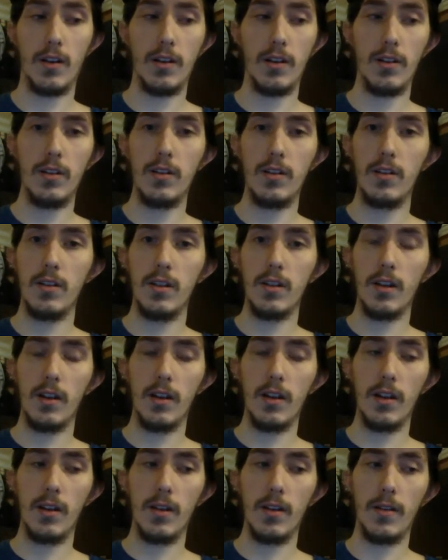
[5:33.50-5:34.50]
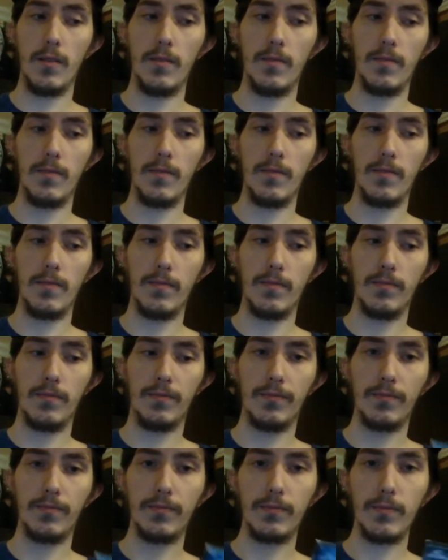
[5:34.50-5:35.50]

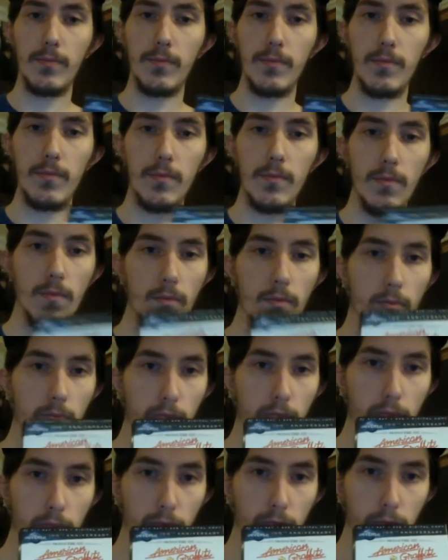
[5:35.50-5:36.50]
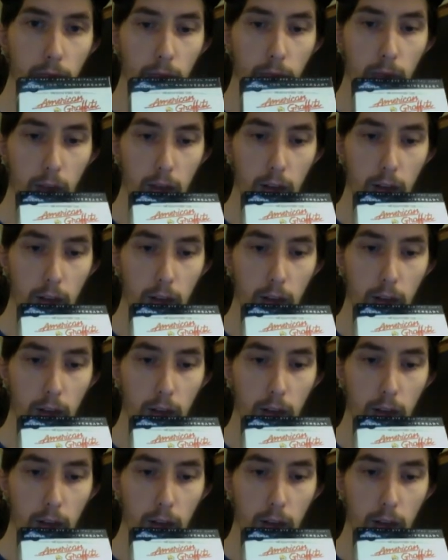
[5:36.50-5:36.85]
No one is speaking in this clip.